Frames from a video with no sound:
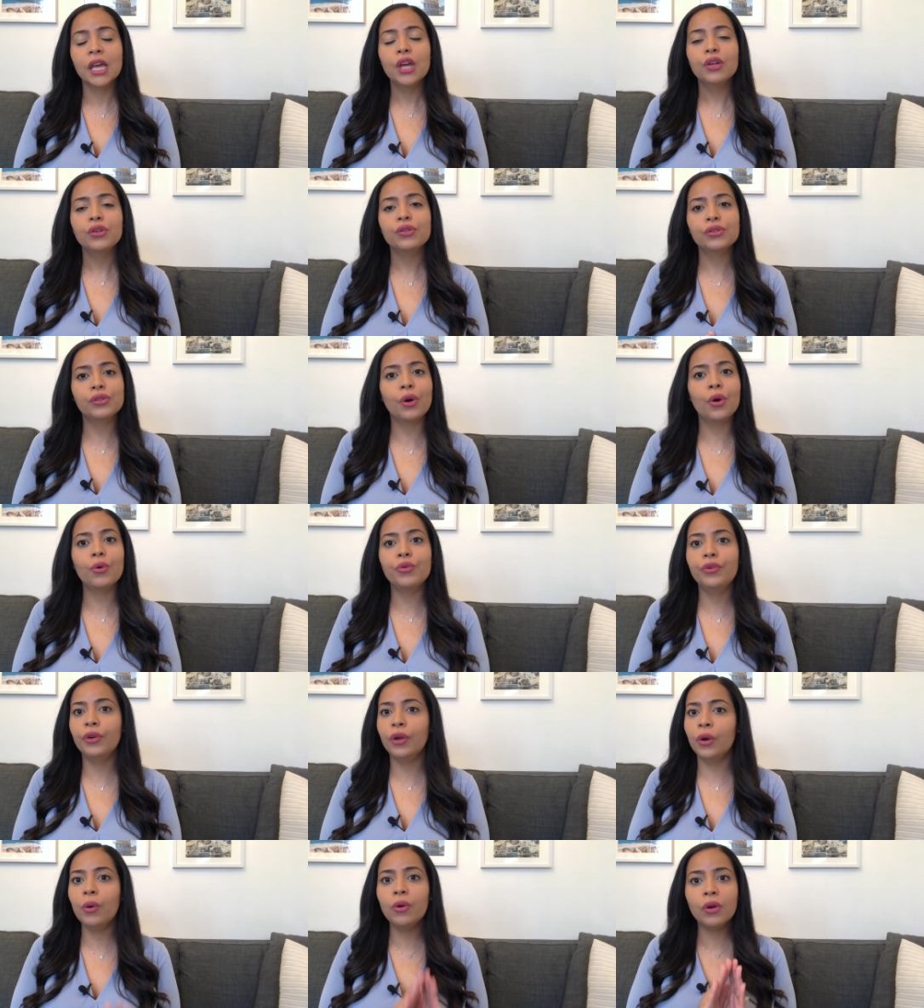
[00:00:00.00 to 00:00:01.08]
So
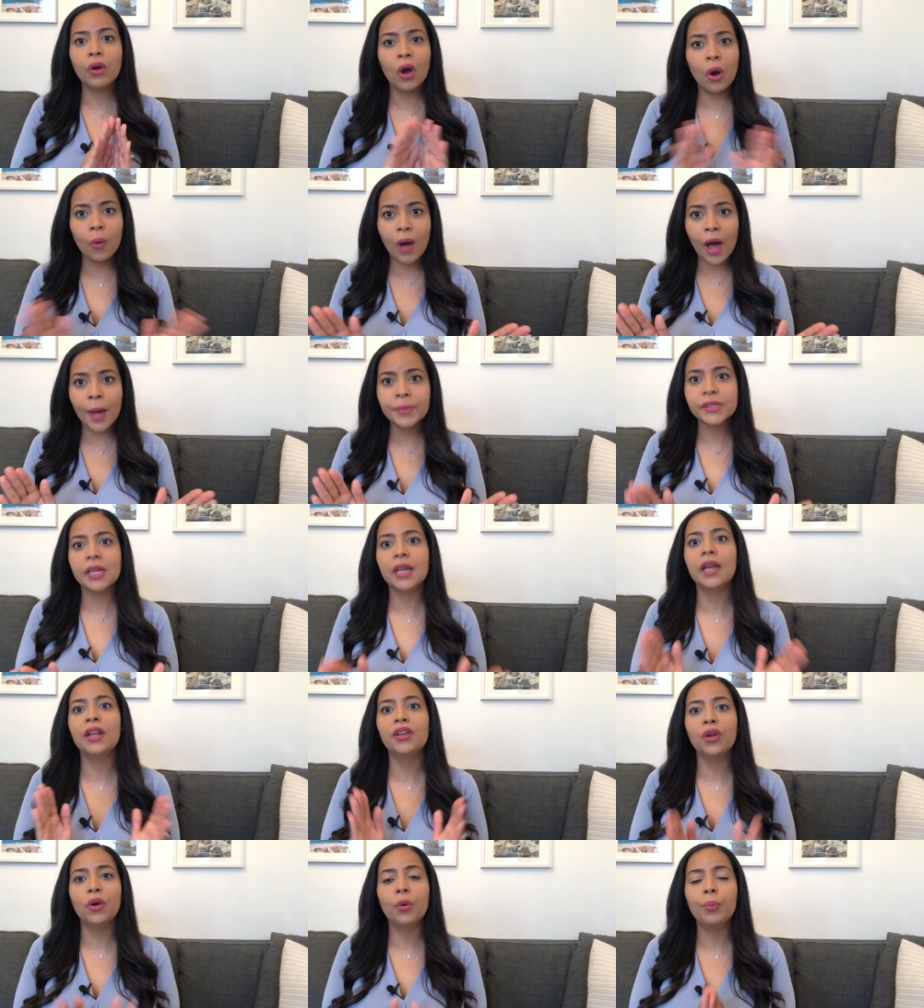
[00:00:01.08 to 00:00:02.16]
no co-ops and
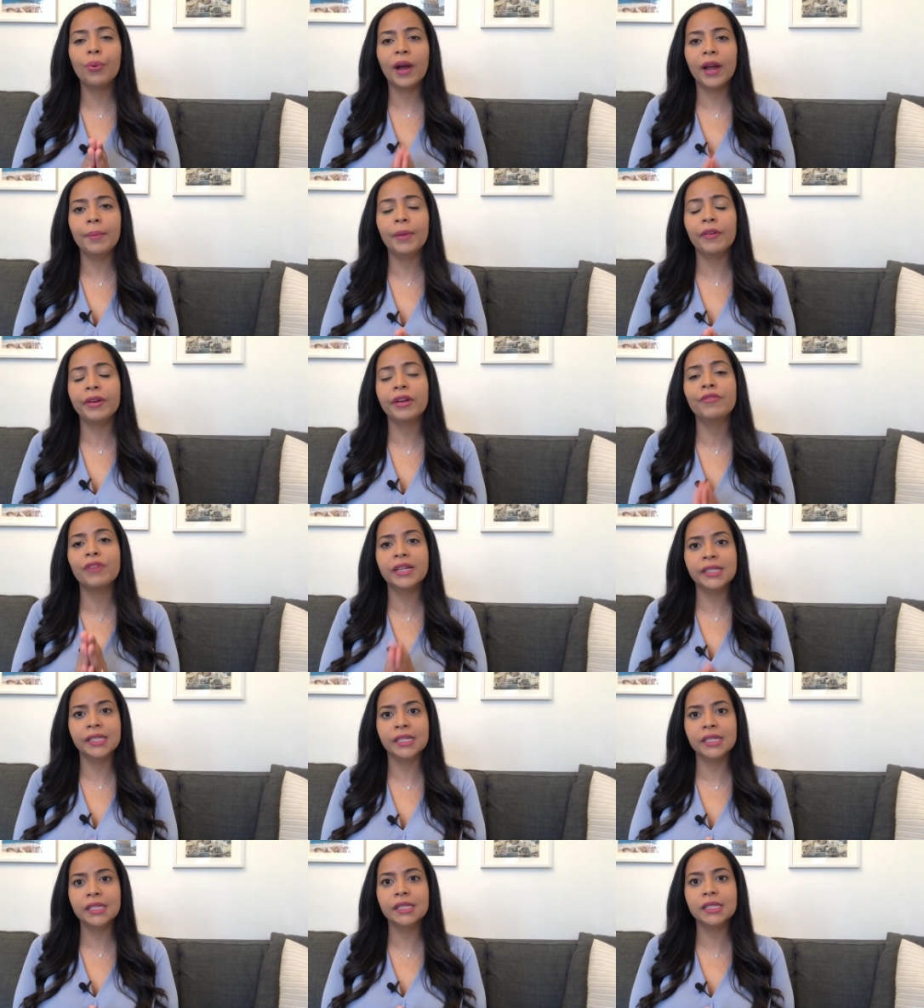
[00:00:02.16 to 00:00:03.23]
no primary
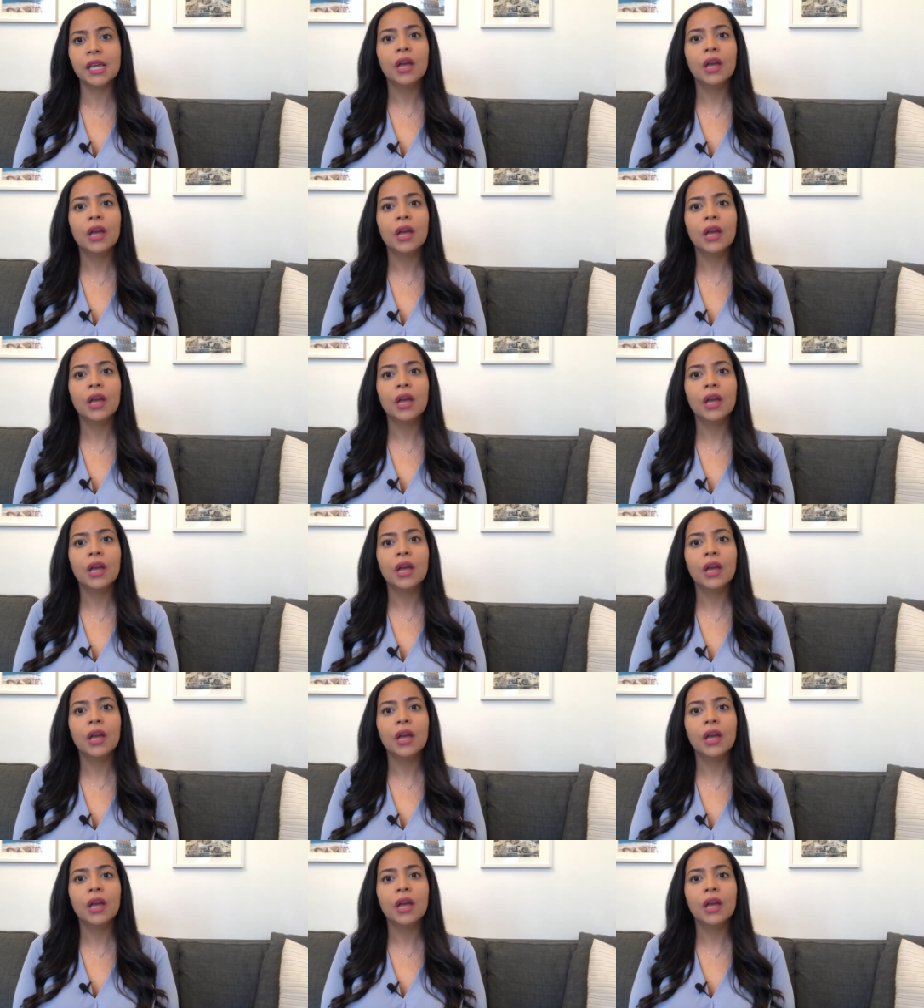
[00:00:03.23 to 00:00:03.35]
residence.